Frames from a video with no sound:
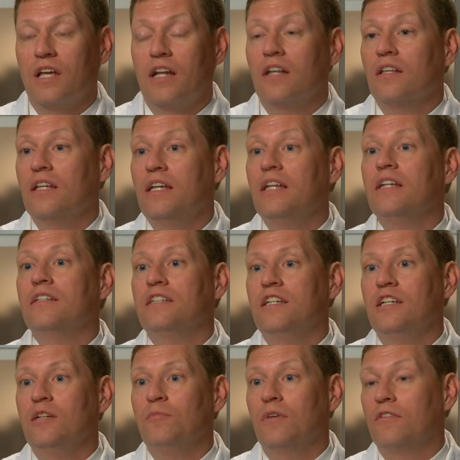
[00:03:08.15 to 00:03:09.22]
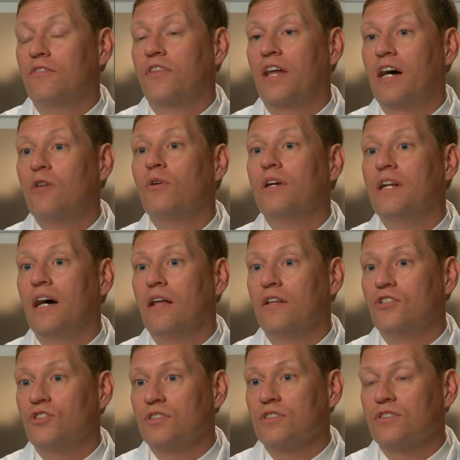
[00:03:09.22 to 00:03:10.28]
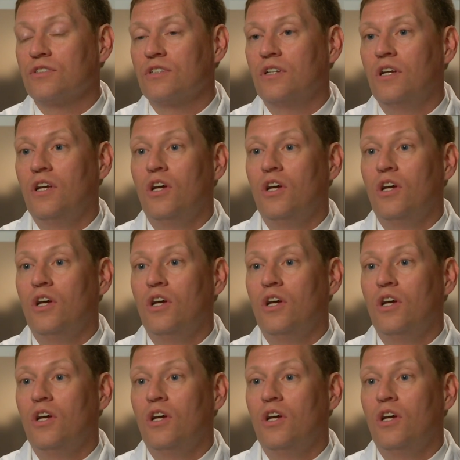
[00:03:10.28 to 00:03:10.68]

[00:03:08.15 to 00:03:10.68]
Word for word: and a leading team of thyroidologists.